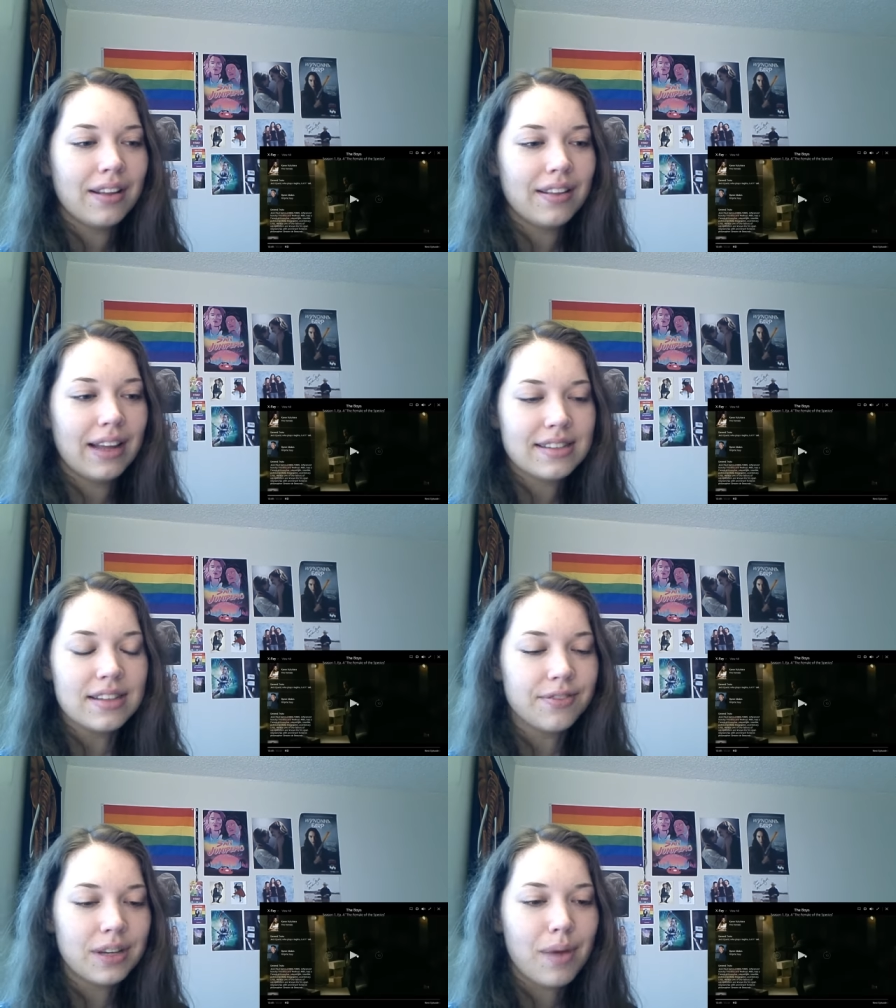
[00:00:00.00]
That's
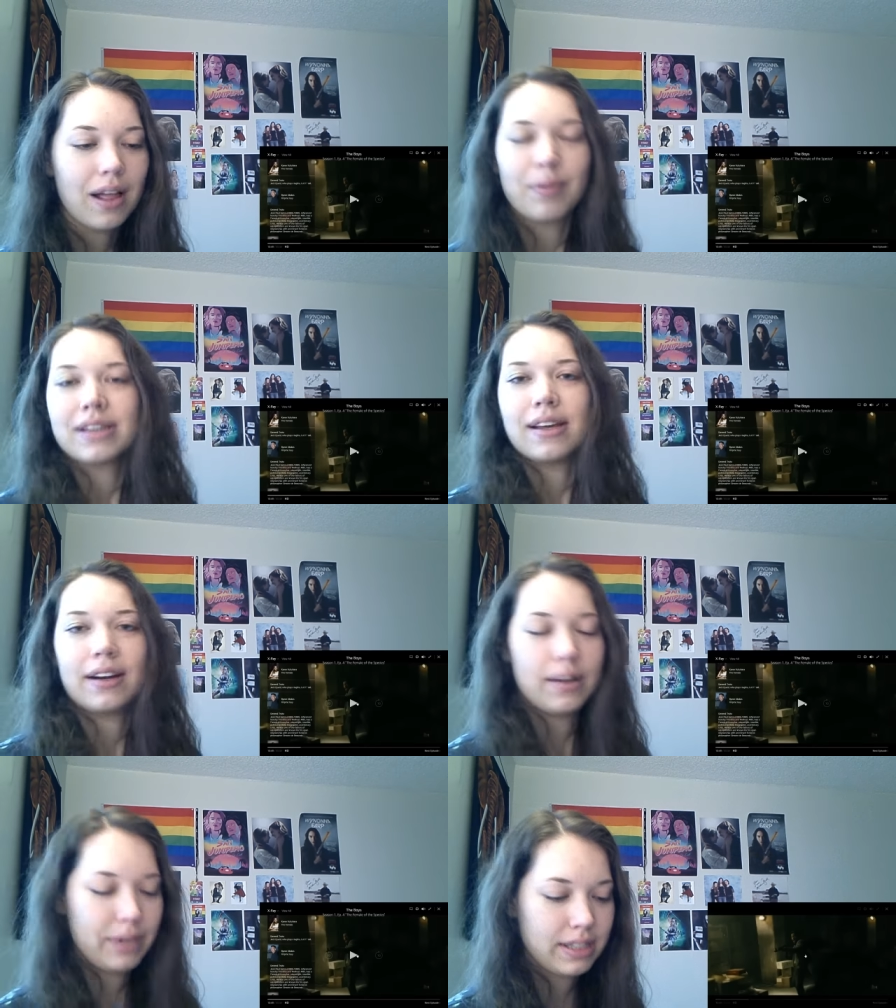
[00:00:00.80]
the female. I'm
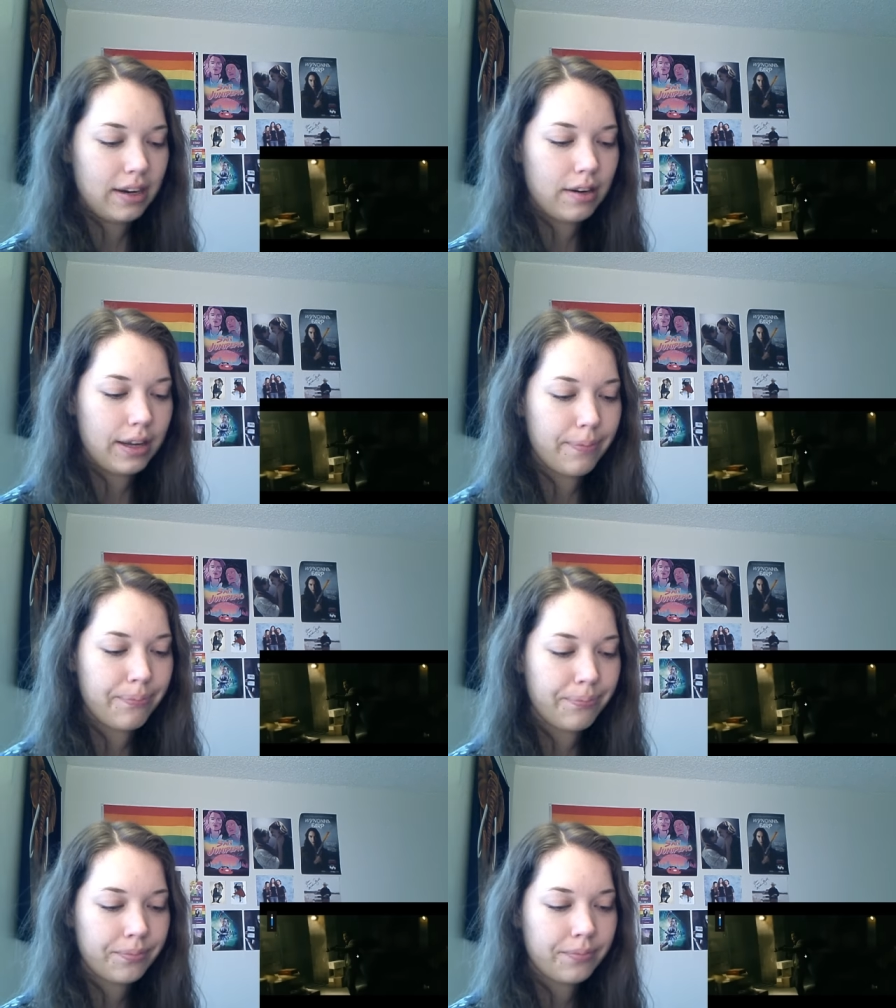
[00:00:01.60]
excited. I'm excited. Okay.
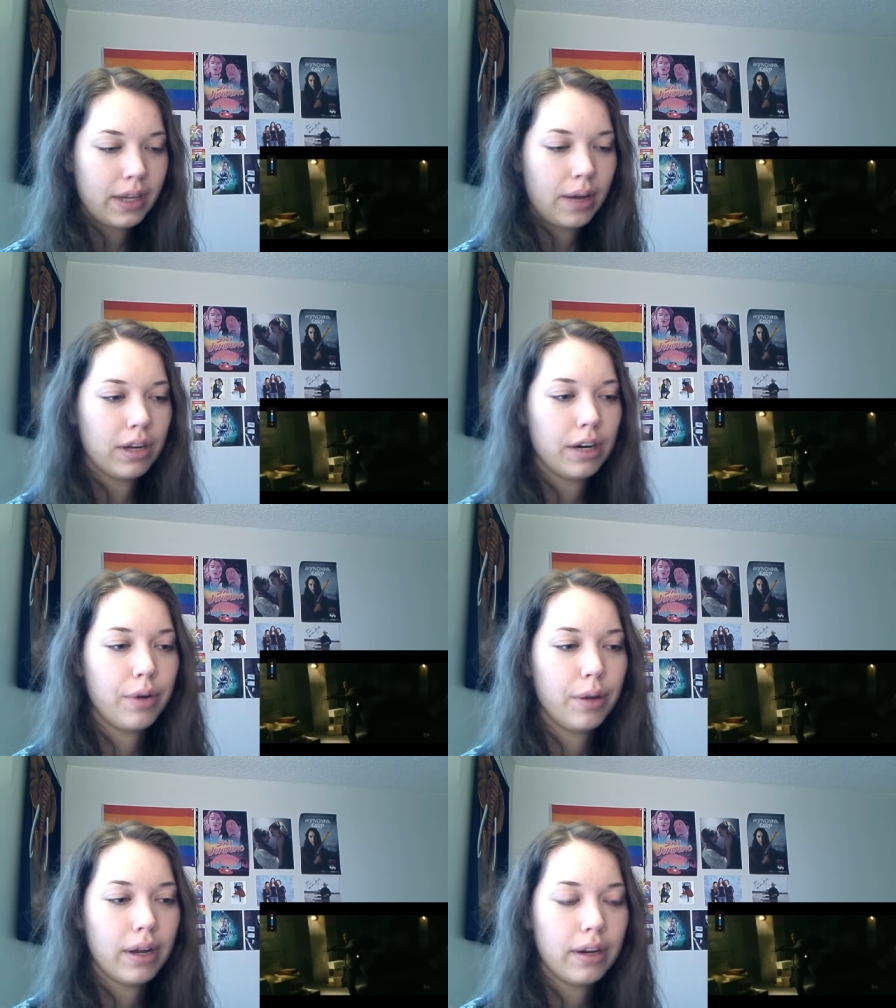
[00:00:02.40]
I'm gonna
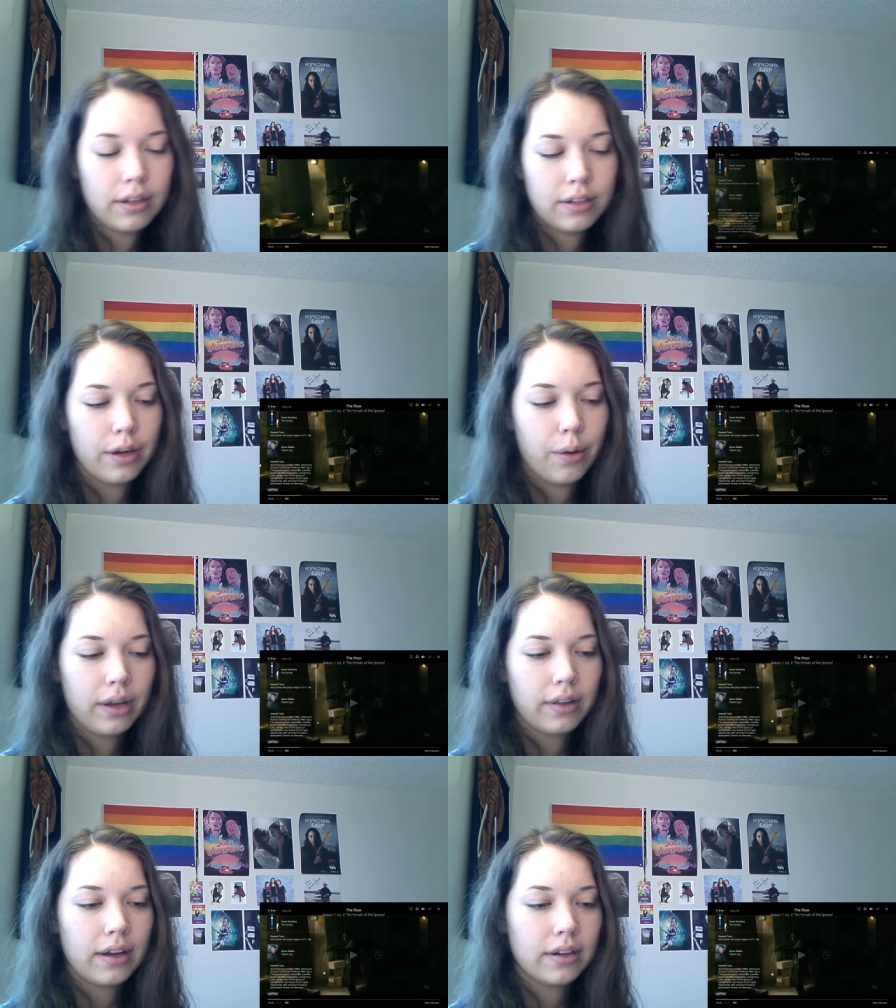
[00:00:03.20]
rewind
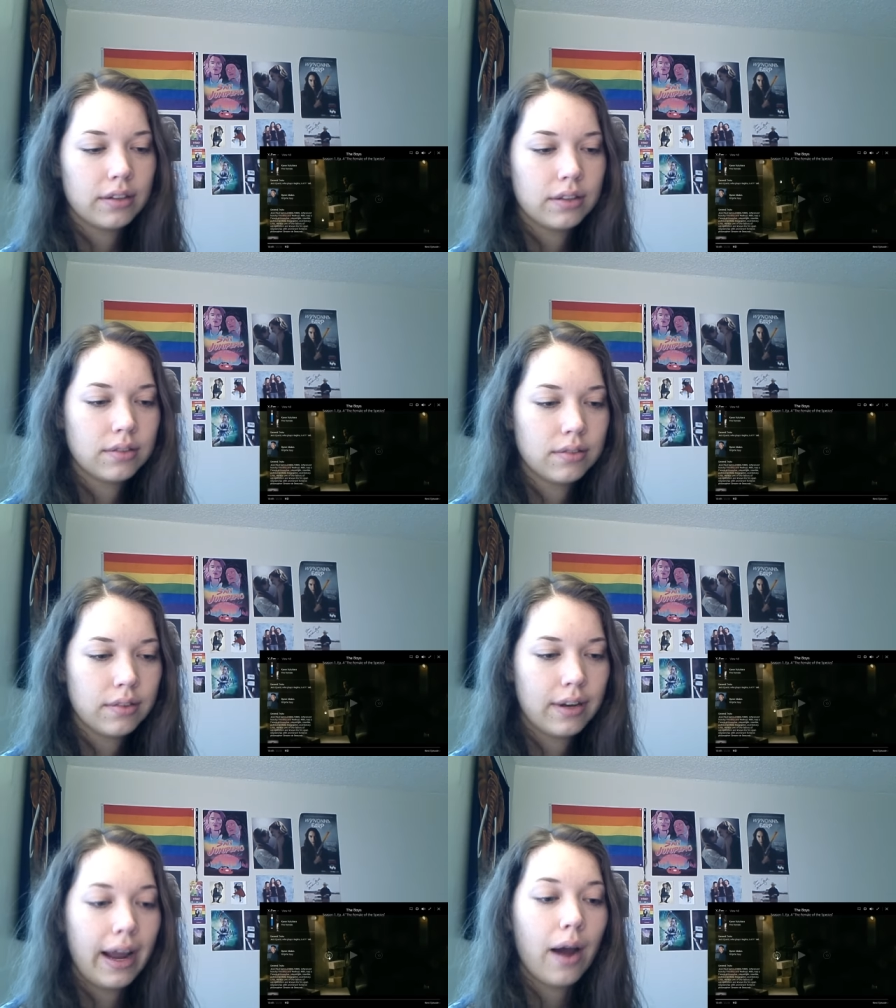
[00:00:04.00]
knowing that
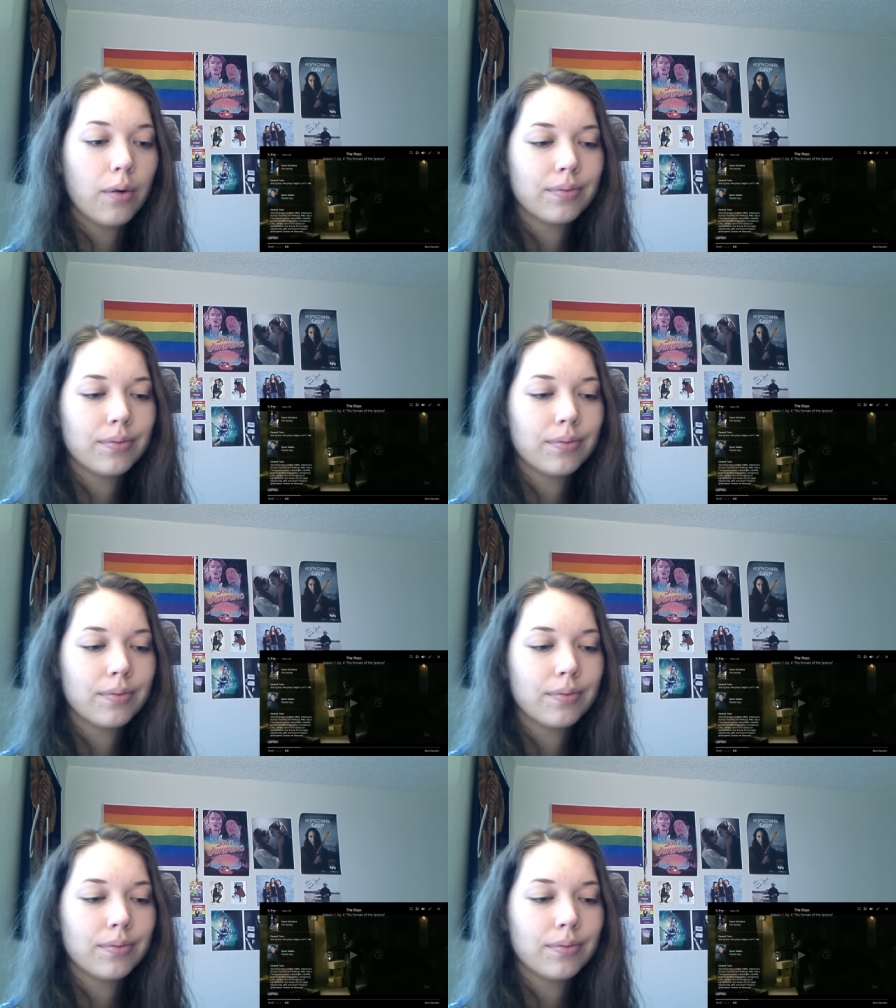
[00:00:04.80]
now.